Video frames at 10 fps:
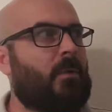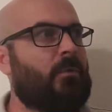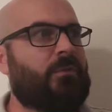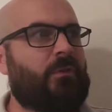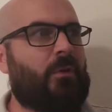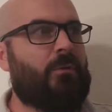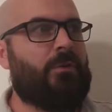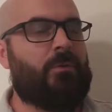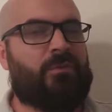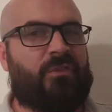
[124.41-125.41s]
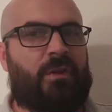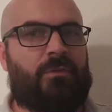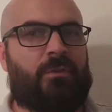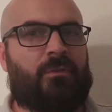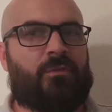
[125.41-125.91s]
Also, you'll see
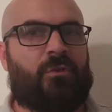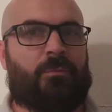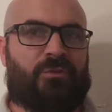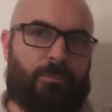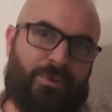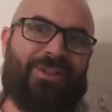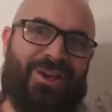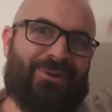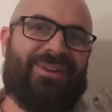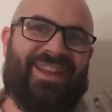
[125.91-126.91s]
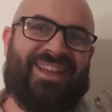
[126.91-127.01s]
in the description below,